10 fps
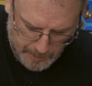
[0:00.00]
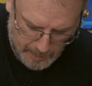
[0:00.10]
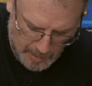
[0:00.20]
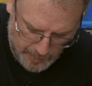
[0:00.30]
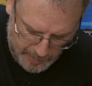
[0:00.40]

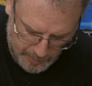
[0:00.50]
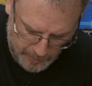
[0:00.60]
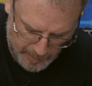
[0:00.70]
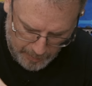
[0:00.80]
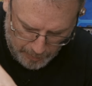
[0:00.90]
Now I can do
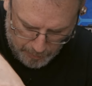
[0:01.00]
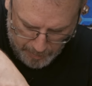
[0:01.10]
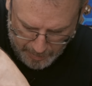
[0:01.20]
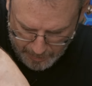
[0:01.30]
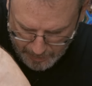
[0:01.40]
the other
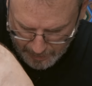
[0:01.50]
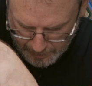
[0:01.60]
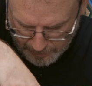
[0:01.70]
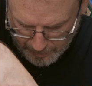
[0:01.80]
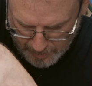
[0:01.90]
three
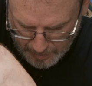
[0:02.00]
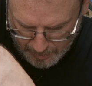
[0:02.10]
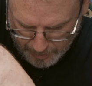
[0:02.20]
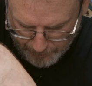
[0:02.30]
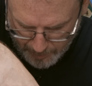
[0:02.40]
nice and
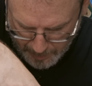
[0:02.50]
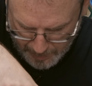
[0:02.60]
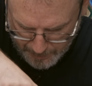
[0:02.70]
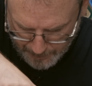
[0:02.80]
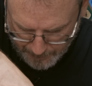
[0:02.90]
comfortably.